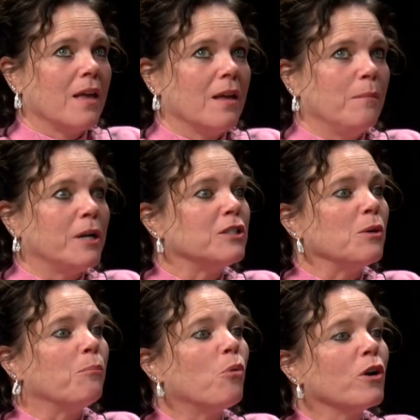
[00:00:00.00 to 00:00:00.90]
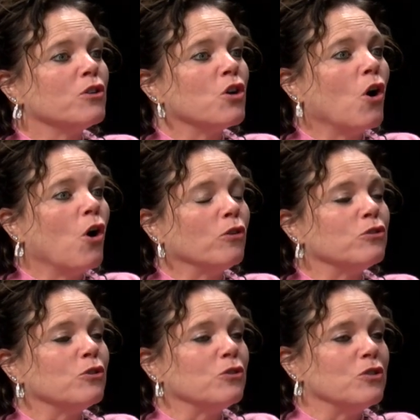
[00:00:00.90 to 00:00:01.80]
But it's important to
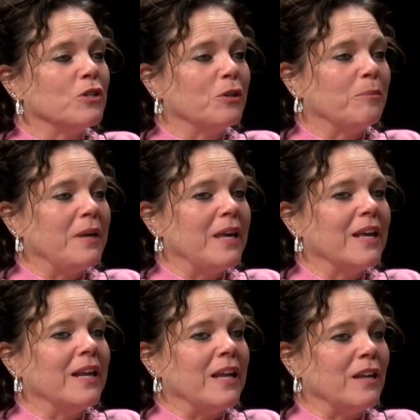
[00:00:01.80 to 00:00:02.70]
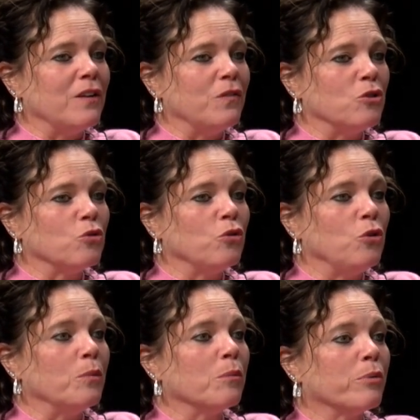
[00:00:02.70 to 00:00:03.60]
also still be an individual
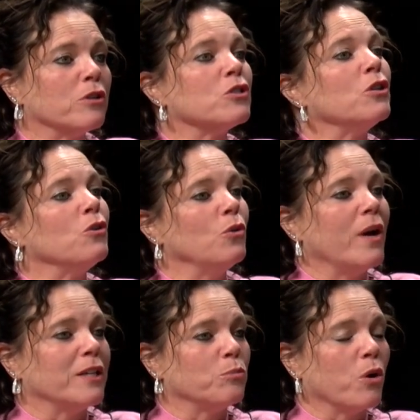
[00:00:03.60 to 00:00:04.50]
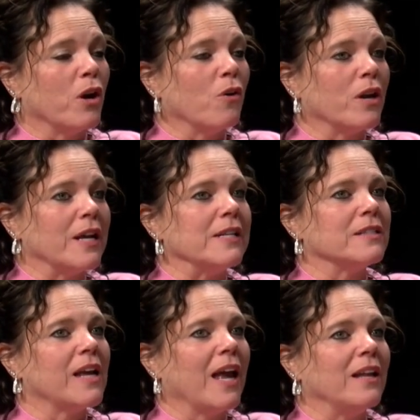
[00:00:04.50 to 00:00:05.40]
human person who has priorities.
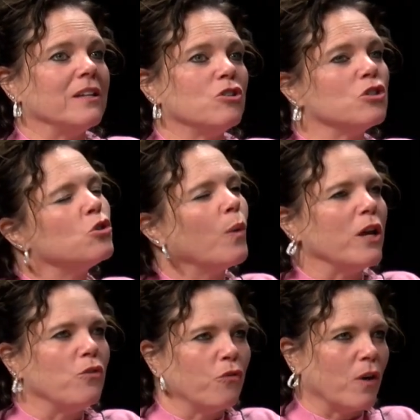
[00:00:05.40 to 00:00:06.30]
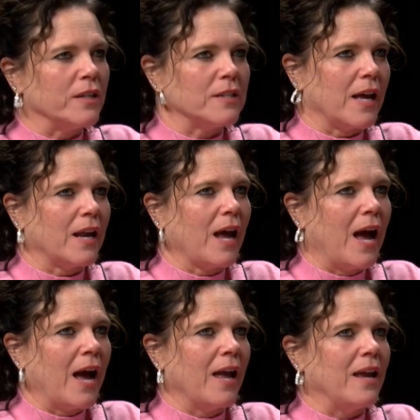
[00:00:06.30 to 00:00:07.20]
And just the way you phrase that,
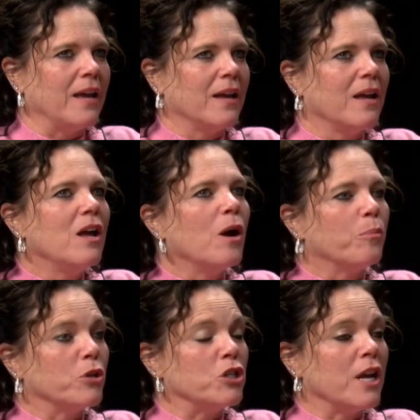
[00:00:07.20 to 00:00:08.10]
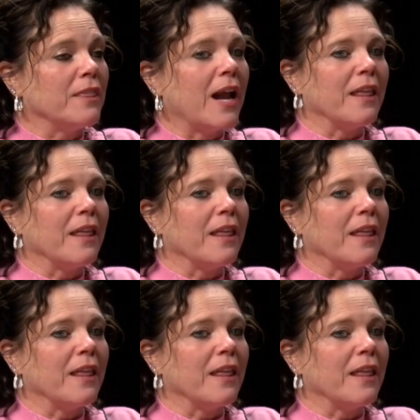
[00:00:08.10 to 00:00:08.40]
I appreciate that.